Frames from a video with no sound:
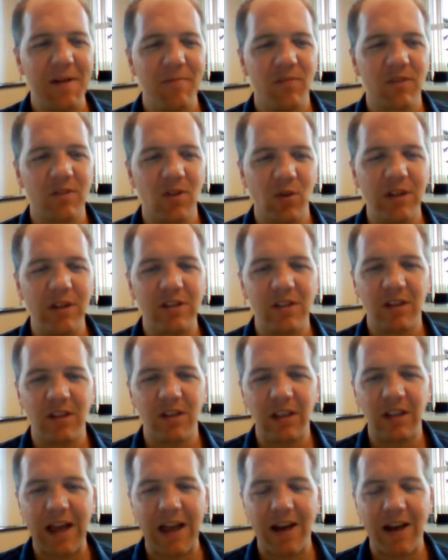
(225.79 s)
So into the
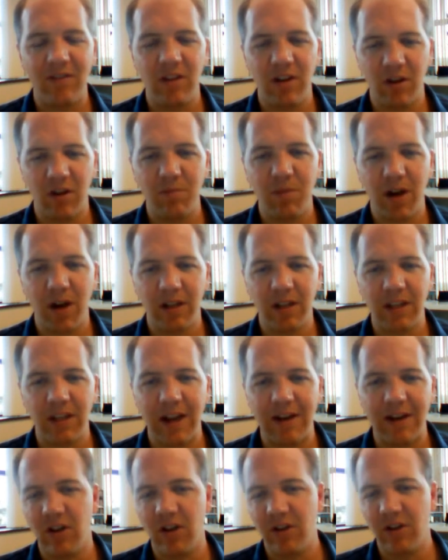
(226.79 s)
cavity, our body
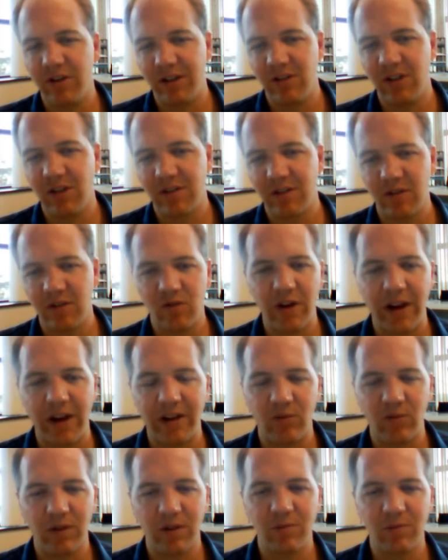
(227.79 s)
cavity, our digestive
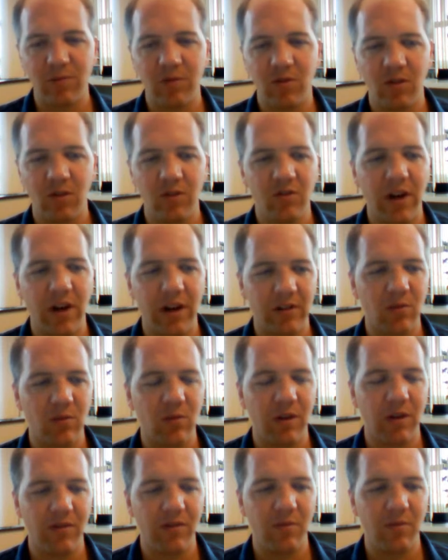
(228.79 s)
tract, respiratory tract, or
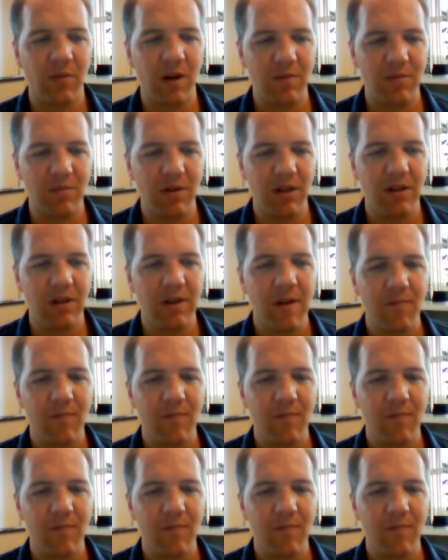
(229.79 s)
whatever it might be.